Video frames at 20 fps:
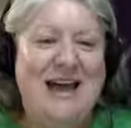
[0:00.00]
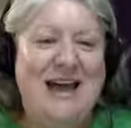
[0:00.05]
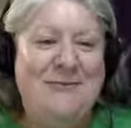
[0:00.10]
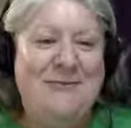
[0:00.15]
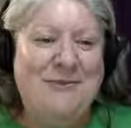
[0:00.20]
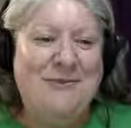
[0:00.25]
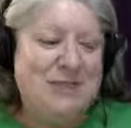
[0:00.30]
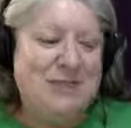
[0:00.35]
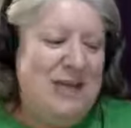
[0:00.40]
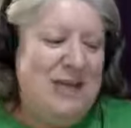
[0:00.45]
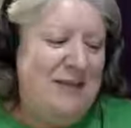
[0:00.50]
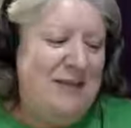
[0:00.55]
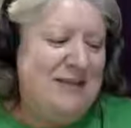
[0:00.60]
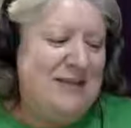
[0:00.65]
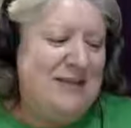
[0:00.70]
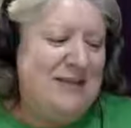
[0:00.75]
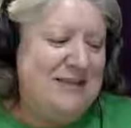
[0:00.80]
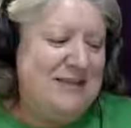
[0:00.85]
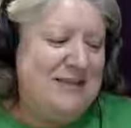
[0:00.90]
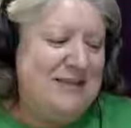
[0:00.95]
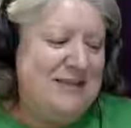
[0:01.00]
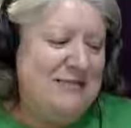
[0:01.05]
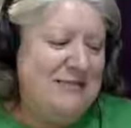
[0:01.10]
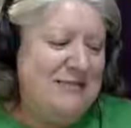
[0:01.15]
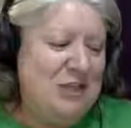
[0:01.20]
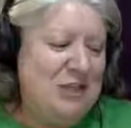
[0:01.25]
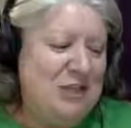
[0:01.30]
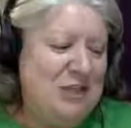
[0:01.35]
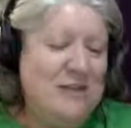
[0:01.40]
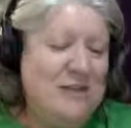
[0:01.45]
which
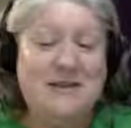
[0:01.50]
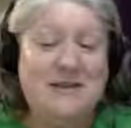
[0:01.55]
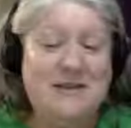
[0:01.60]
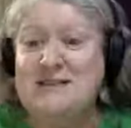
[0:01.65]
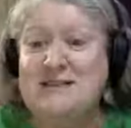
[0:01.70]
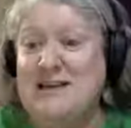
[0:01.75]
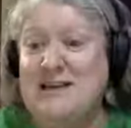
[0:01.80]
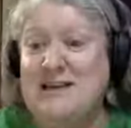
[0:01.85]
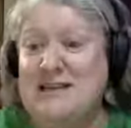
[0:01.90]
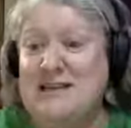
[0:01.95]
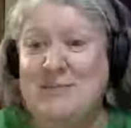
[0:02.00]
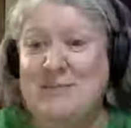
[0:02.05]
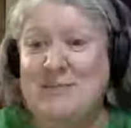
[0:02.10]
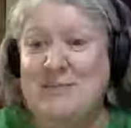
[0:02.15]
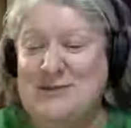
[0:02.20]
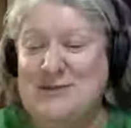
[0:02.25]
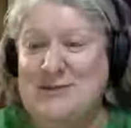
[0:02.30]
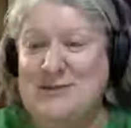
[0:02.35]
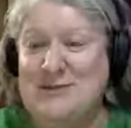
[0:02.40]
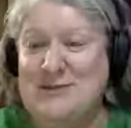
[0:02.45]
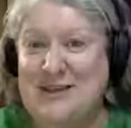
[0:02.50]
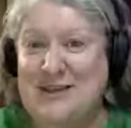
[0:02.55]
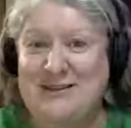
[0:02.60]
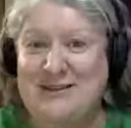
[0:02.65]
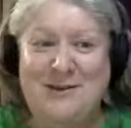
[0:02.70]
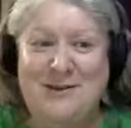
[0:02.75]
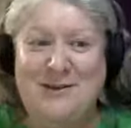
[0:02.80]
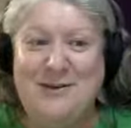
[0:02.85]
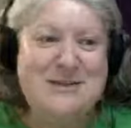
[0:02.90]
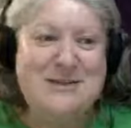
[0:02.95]
kept the exercise up, which is good.
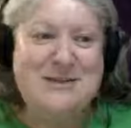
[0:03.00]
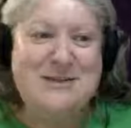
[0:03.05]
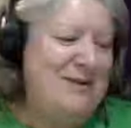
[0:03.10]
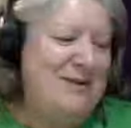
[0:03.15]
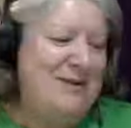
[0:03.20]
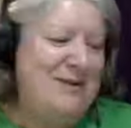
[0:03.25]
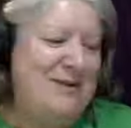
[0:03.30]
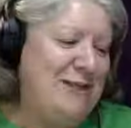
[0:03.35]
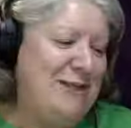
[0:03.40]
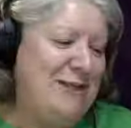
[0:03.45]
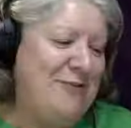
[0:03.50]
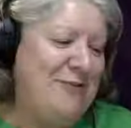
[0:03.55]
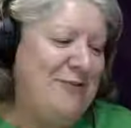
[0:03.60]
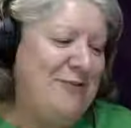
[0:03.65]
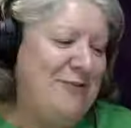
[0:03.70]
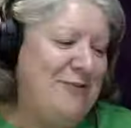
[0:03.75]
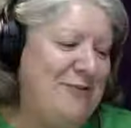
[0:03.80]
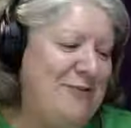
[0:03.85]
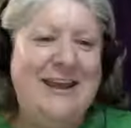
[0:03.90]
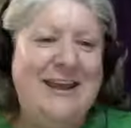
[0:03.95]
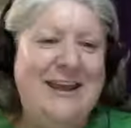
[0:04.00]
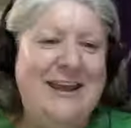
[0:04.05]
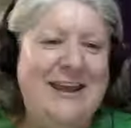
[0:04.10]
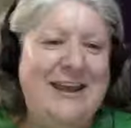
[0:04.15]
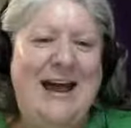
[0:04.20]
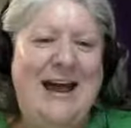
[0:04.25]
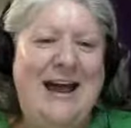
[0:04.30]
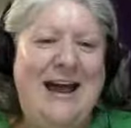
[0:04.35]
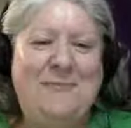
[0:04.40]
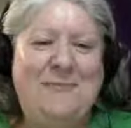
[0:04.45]
It was good. It was a lot of
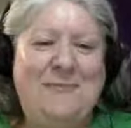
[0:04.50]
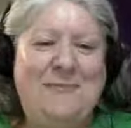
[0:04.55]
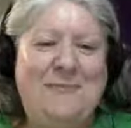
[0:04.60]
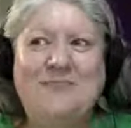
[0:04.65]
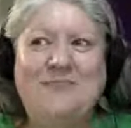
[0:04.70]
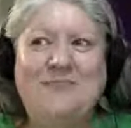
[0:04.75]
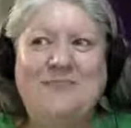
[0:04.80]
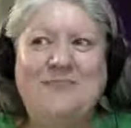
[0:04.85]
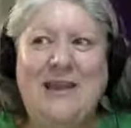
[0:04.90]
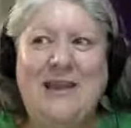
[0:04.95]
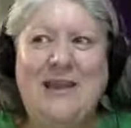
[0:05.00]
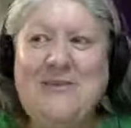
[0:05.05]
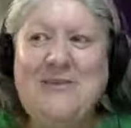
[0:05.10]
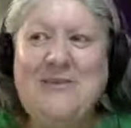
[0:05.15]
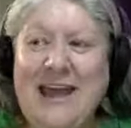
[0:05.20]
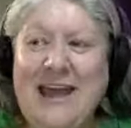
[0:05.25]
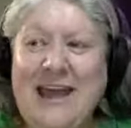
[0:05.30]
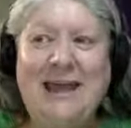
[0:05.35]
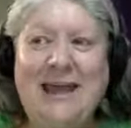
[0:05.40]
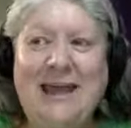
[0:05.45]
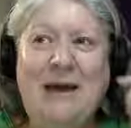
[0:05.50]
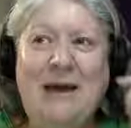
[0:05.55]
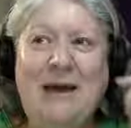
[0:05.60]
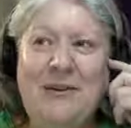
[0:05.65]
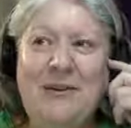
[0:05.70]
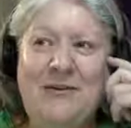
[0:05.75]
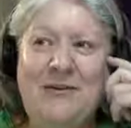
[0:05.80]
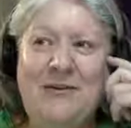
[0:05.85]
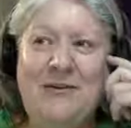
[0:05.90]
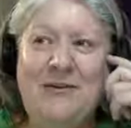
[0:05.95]
fun. Even had a couple
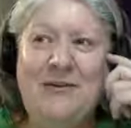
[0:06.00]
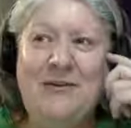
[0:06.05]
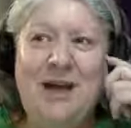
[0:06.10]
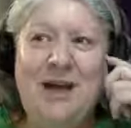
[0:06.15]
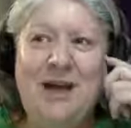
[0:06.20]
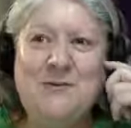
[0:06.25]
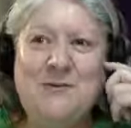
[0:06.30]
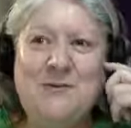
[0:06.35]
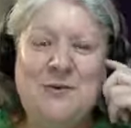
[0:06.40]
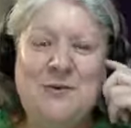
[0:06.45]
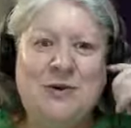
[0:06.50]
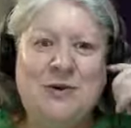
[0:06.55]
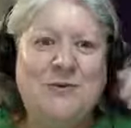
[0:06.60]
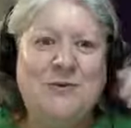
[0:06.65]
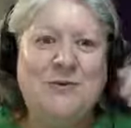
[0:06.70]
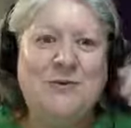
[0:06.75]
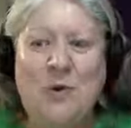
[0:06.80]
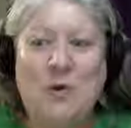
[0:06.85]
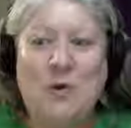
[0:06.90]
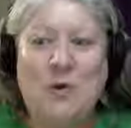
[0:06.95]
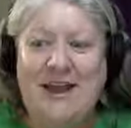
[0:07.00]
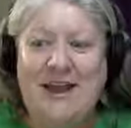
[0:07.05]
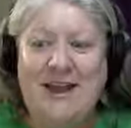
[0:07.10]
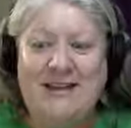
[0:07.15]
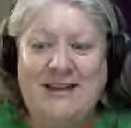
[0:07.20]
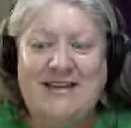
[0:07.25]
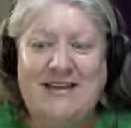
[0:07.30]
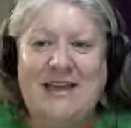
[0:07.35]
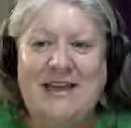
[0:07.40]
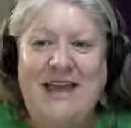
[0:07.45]
of times where it was
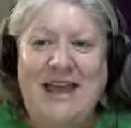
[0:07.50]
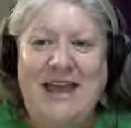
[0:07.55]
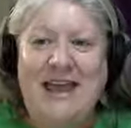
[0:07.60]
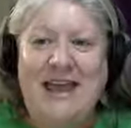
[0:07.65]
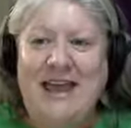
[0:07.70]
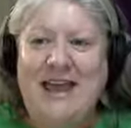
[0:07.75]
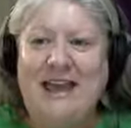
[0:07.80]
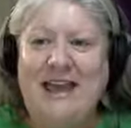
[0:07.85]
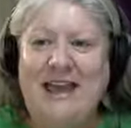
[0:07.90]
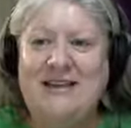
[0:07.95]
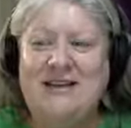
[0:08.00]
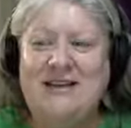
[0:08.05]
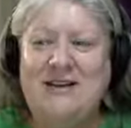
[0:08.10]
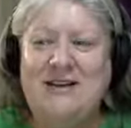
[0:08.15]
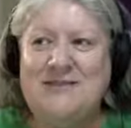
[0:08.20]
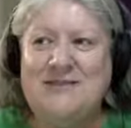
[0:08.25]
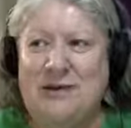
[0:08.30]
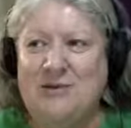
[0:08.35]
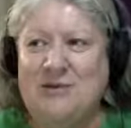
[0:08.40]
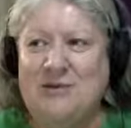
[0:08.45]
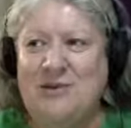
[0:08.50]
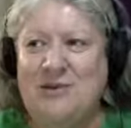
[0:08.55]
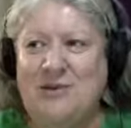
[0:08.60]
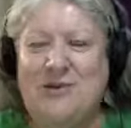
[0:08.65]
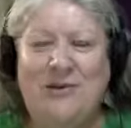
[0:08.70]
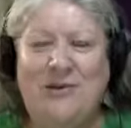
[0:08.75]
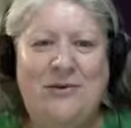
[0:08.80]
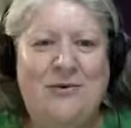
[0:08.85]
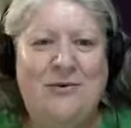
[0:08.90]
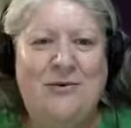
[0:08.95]
quiet, and I was able to
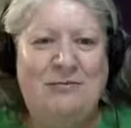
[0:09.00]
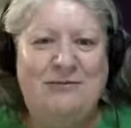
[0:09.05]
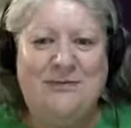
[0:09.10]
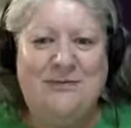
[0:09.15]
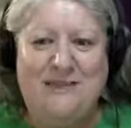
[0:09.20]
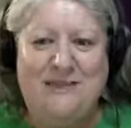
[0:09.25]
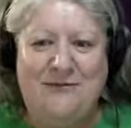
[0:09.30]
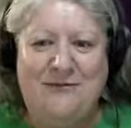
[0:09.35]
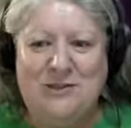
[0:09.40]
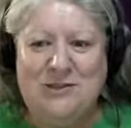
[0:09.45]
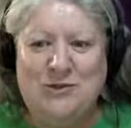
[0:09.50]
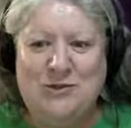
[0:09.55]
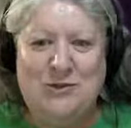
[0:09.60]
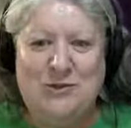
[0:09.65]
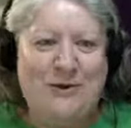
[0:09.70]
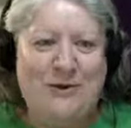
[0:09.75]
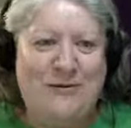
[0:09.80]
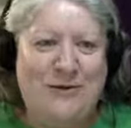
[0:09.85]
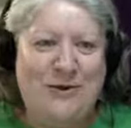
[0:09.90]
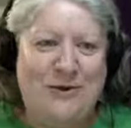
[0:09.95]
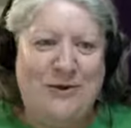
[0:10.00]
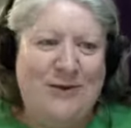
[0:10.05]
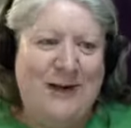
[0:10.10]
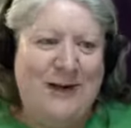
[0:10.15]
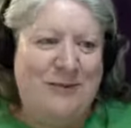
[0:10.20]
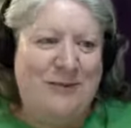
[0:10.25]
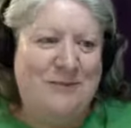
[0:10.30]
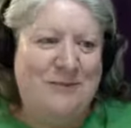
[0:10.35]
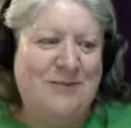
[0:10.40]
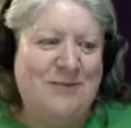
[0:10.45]
throw Zephy's toy for her a
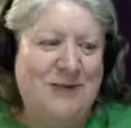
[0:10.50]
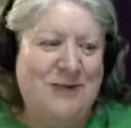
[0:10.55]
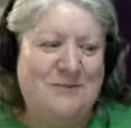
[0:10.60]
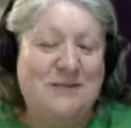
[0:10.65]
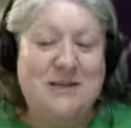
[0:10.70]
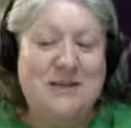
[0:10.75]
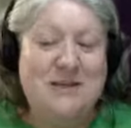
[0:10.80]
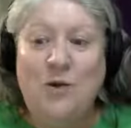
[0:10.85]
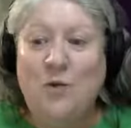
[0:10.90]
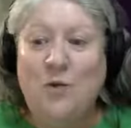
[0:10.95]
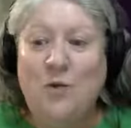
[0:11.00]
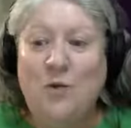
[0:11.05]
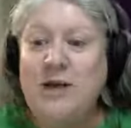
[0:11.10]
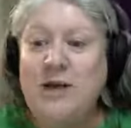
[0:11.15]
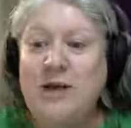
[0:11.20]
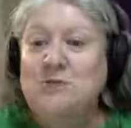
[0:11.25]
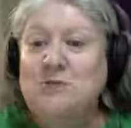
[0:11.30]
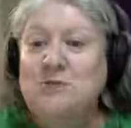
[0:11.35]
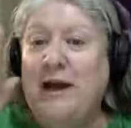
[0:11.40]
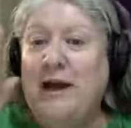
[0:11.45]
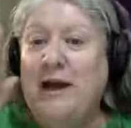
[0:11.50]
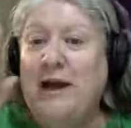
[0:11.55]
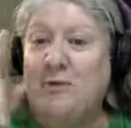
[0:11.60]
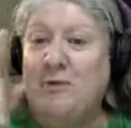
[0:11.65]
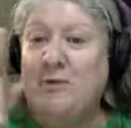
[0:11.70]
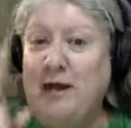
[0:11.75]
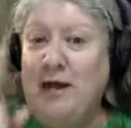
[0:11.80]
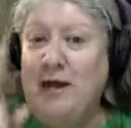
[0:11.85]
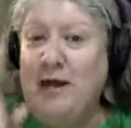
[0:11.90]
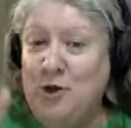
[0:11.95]
couple of times. Which, by the
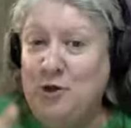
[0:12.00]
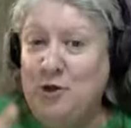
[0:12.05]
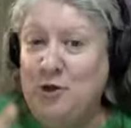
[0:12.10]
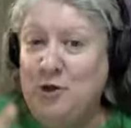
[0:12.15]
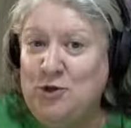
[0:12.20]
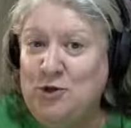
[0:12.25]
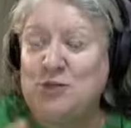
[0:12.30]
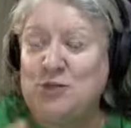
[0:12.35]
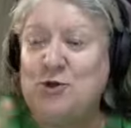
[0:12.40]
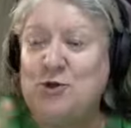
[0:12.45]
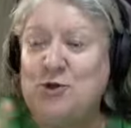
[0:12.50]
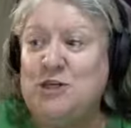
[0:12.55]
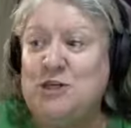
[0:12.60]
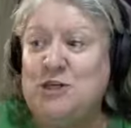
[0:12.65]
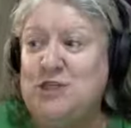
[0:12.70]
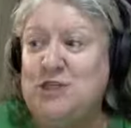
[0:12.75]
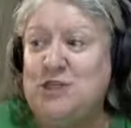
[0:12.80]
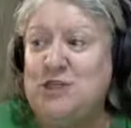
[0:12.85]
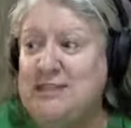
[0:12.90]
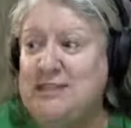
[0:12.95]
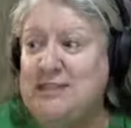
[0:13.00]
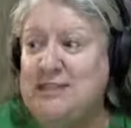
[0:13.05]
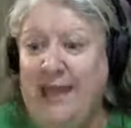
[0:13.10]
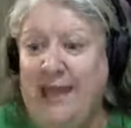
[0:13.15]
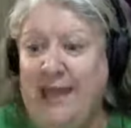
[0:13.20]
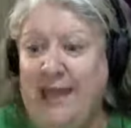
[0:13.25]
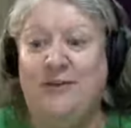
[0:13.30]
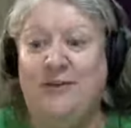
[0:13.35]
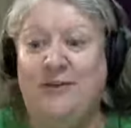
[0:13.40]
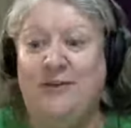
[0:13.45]
way, her new toy that she snuck
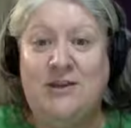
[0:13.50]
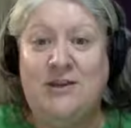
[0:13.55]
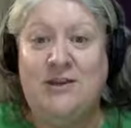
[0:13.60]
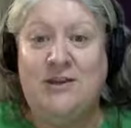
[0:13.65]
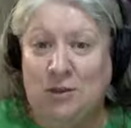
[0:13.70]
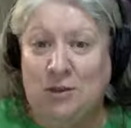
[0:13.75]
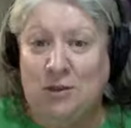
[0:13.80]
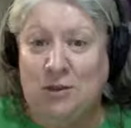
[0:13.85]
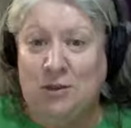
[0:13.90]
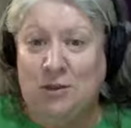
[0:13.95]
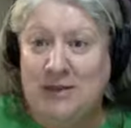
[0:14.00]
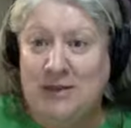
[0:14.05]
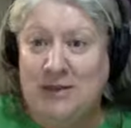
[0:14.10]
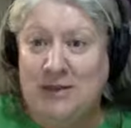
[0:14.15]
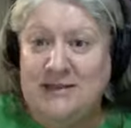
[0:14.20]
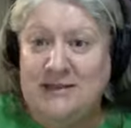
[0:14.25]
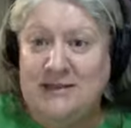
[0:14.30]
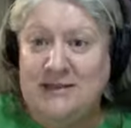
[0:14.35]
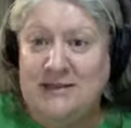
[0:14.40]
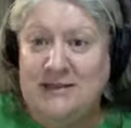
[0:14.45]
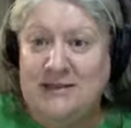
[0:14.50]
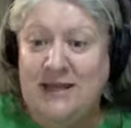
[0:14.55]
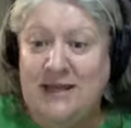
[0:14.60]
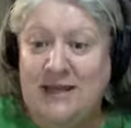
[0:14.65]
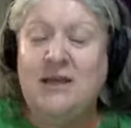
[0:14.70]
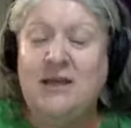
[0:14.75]
out of the shopping bag yesterday,